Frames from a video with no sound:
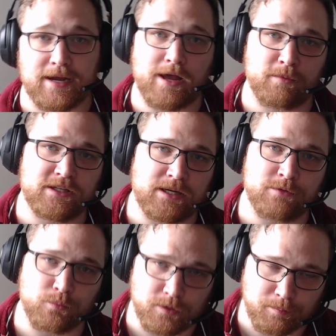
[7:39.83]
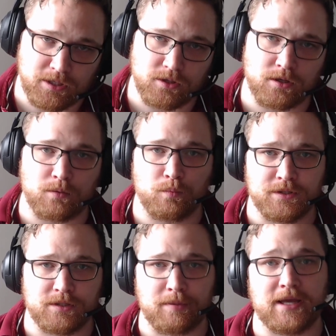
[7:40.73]
and how many times it would appear
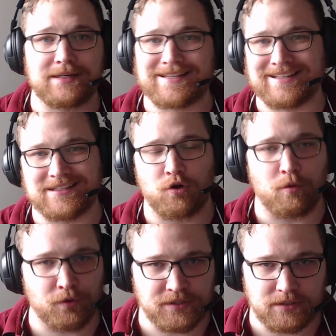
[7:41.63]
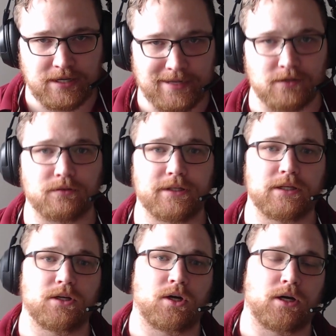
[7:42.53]
would depend almost
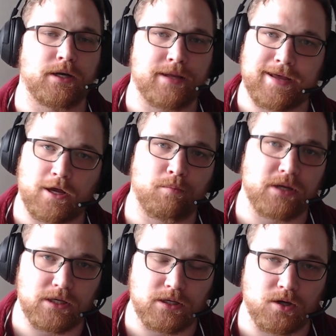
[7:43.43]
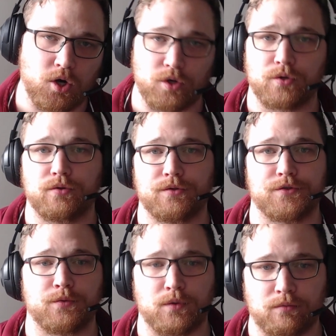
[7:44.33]
entirely on how many
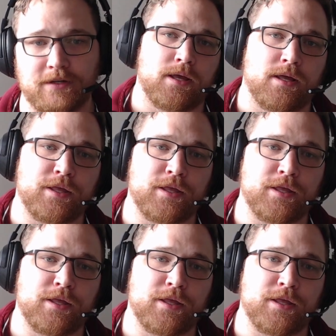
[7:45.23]
articles were written.